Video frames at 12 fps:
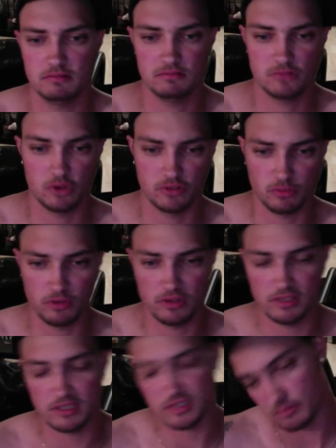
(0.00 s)
don't have to wear
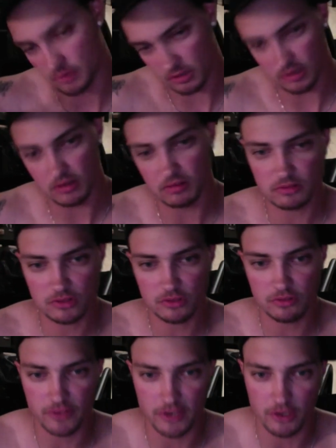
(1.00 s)
these anymore, I'll do a
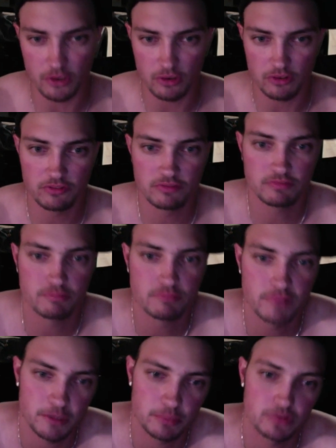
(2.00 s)
video of my
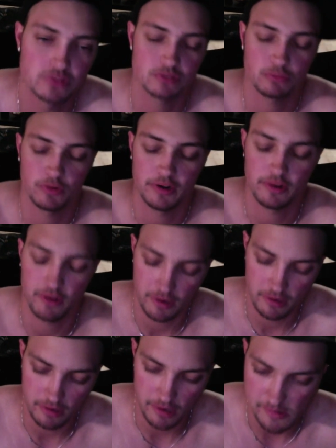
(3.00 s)
nipples and whatnot.
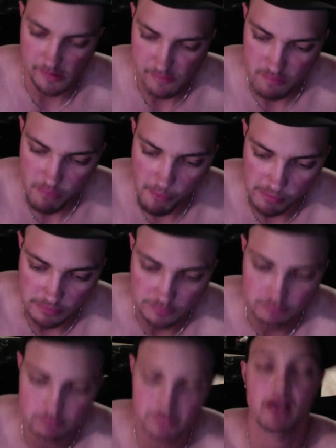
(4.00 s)
But
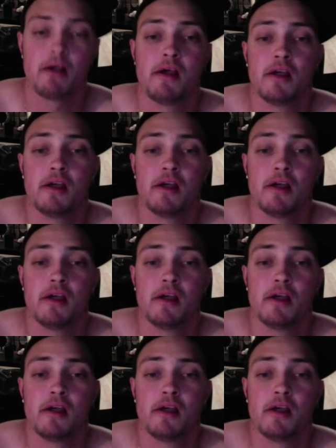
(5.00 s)
yeah.